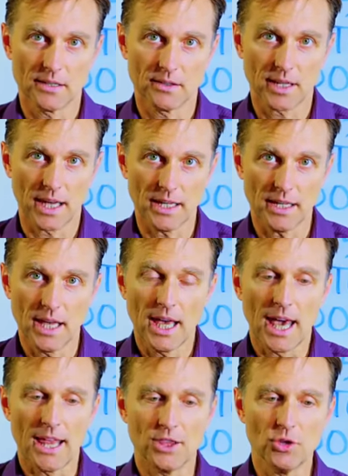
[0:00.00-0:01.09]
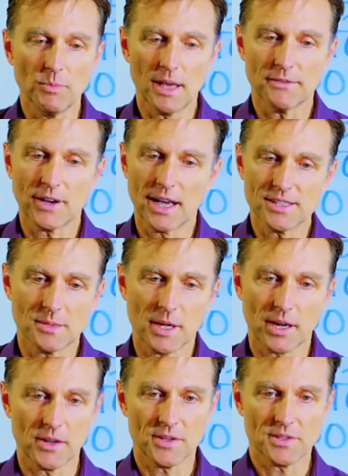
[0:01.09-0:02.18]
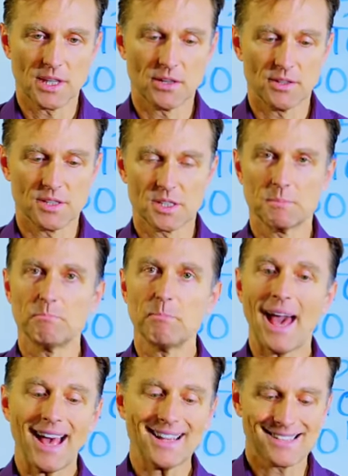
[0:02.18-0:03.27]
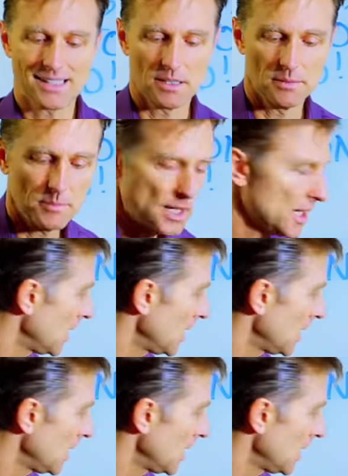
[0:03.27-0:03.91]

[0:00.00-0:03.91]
Okay, and you might find some areas that are in spasm,